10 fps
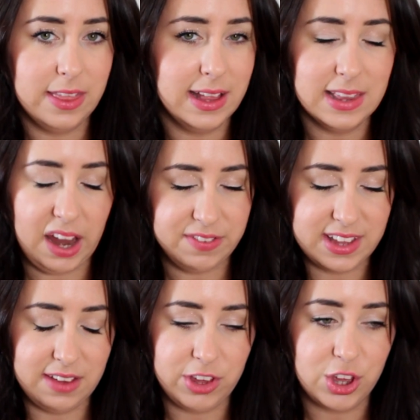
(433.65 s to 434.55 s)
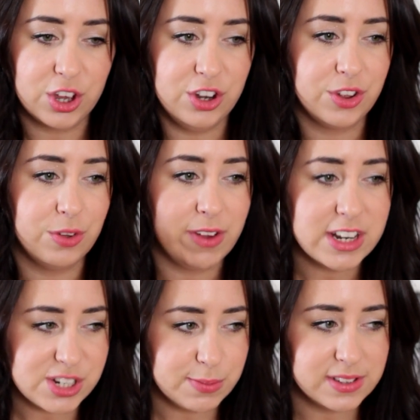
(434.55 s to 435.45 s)
a lifesaver. You can do
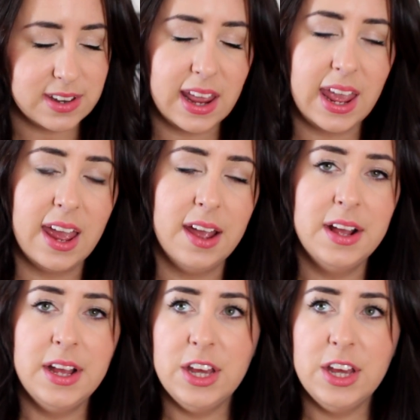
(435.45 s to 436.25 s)
vegetables in here,